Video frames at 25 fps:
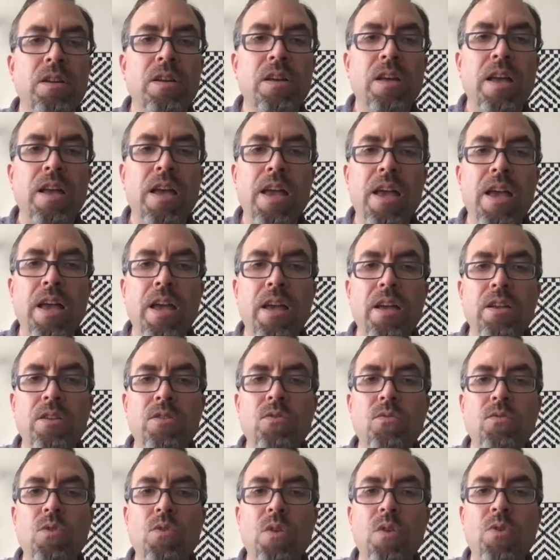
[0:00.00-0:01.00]

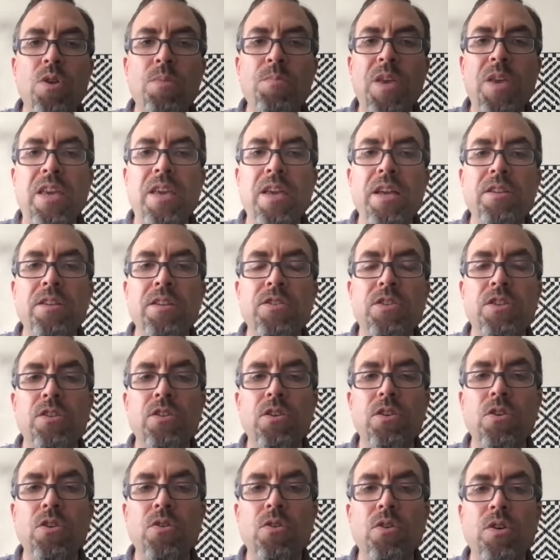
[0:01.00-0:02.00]
And what we begin to
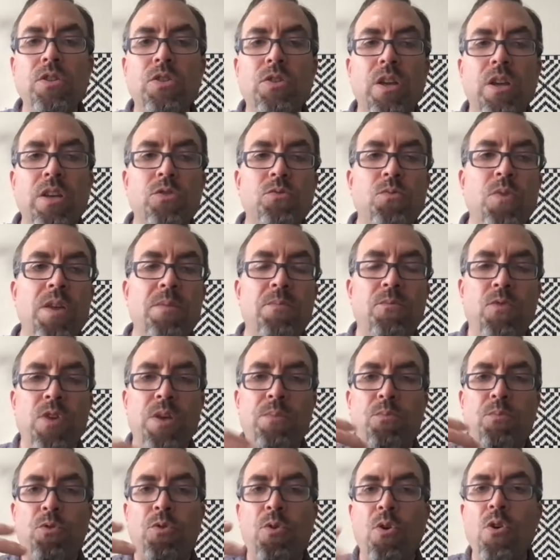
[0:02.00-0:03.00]
do is we
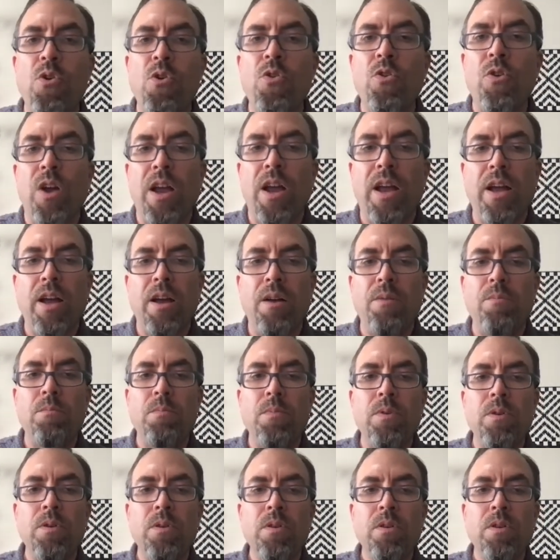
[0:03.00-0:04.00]

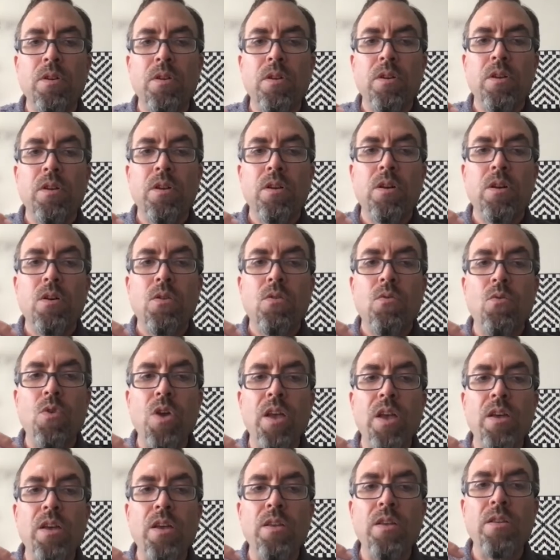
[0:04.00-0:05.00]
program
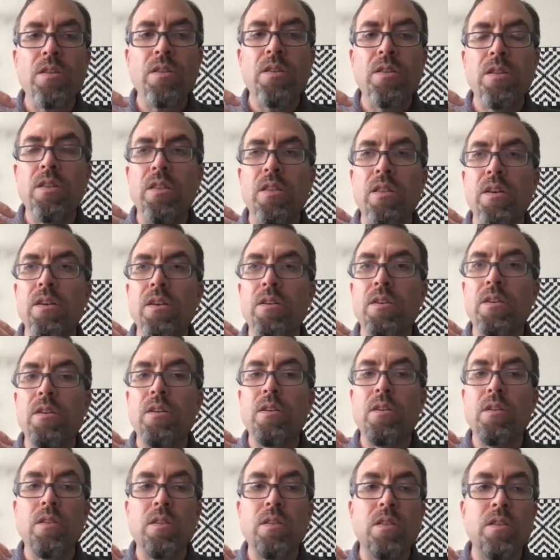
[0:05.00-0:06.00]
with
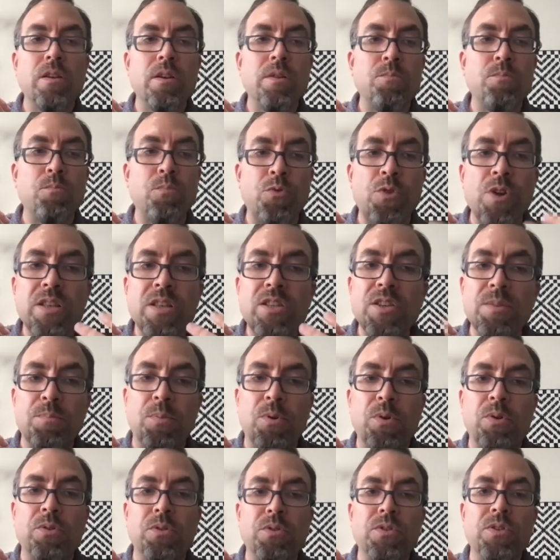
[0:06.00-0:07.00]
the
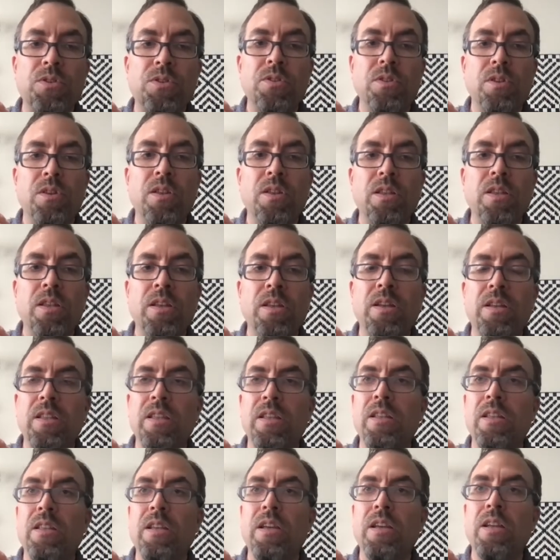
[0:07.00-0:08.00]
principles
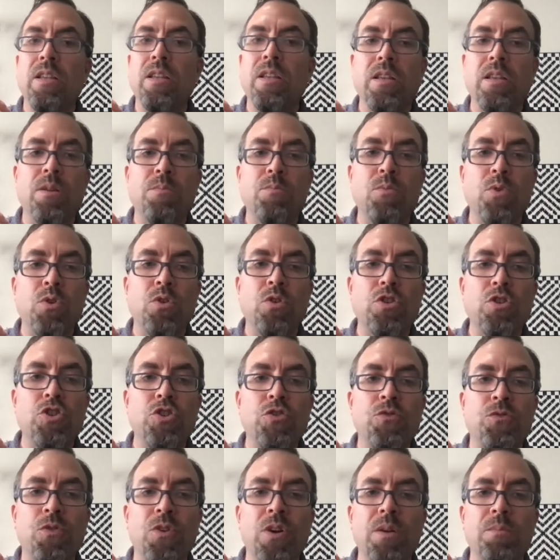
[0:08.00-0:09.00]
that emerge
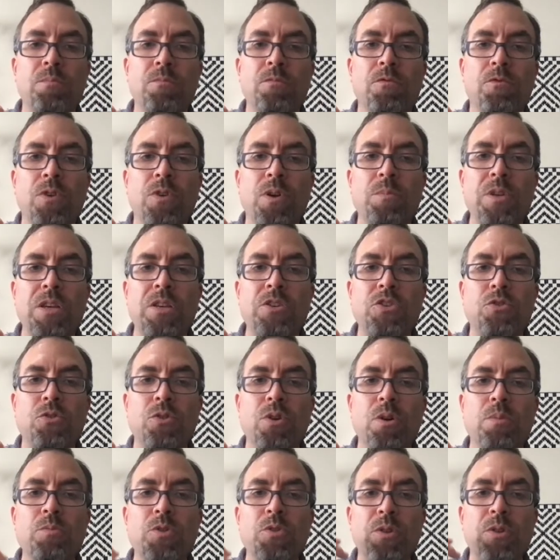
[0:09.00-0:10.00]
from these
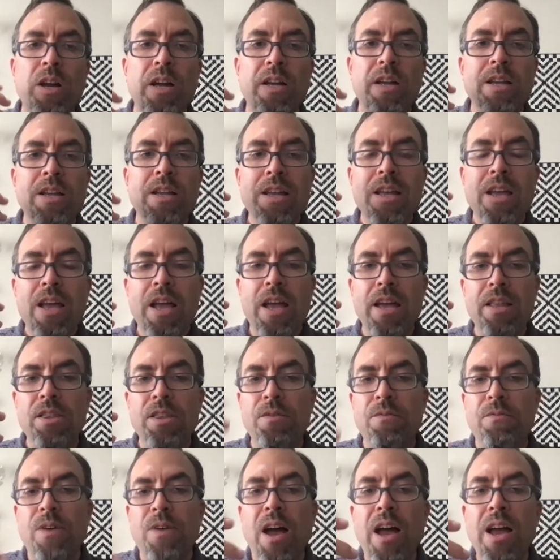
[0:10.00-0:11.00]
groups, right? And
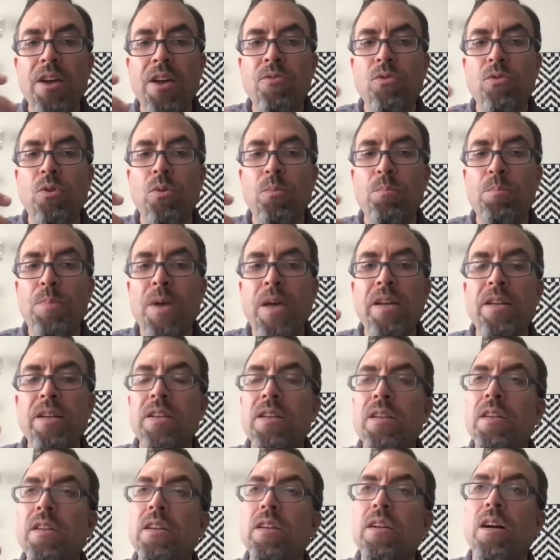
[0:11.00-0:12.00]
the viral bit
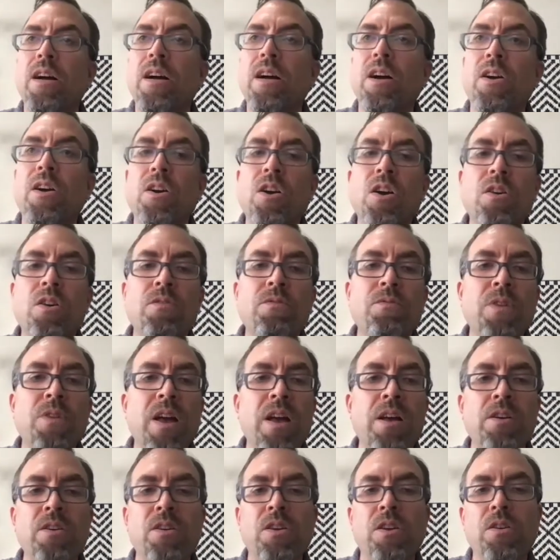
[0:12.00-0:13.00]
are our
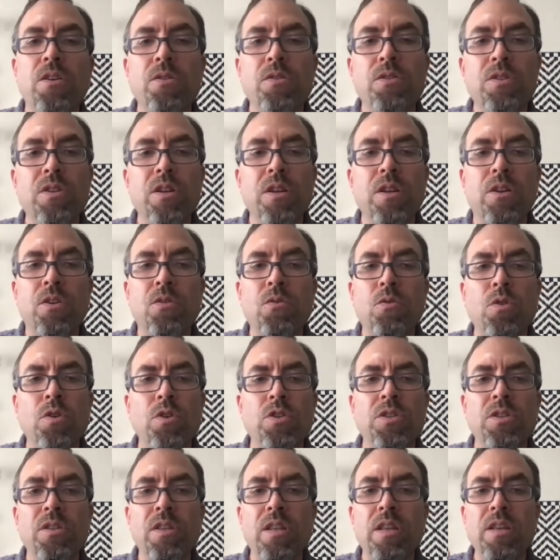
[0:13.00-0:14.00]
values. And of
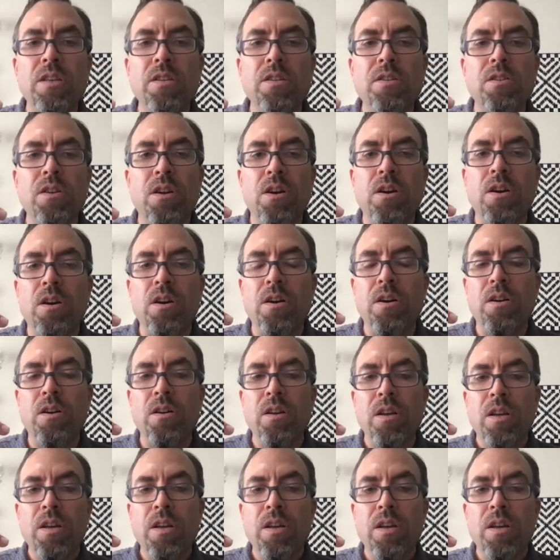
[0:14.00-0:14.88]
course, these are